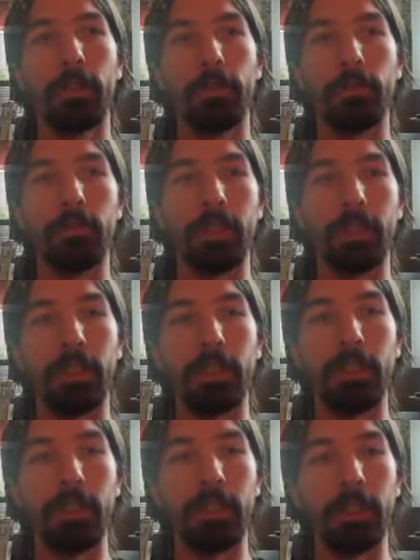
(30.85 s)
so the,
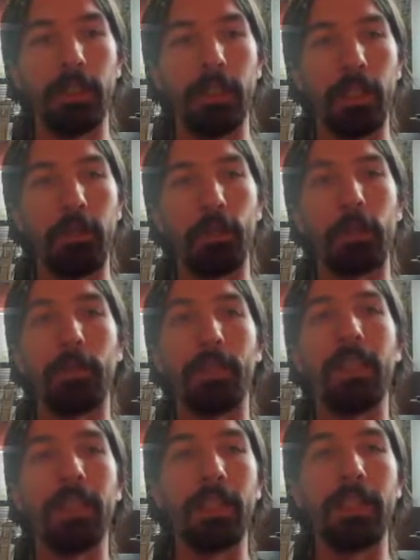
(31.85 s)
the, the, levels of
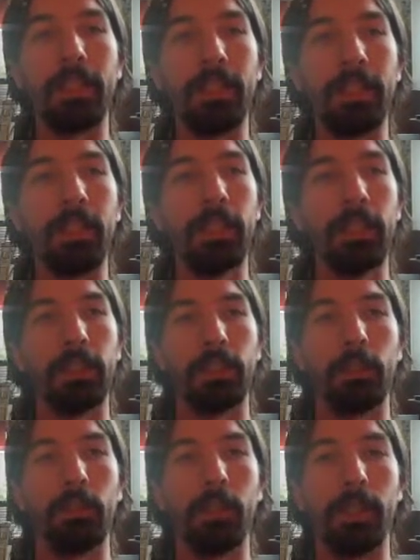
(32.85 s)
intensity
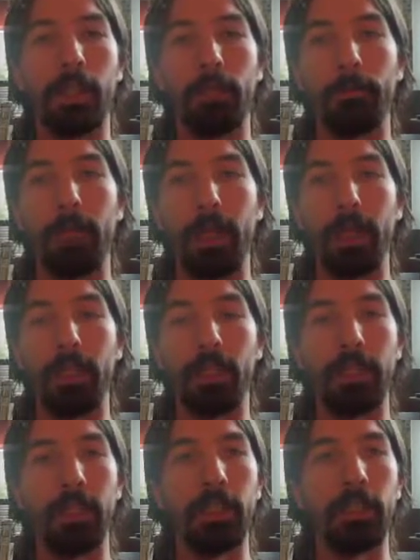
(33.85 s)
that we can find
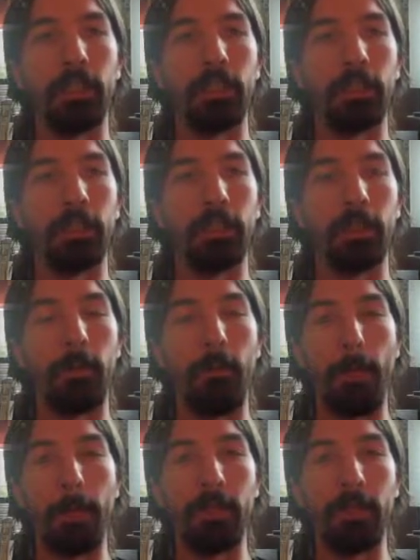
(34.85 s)
in the, um,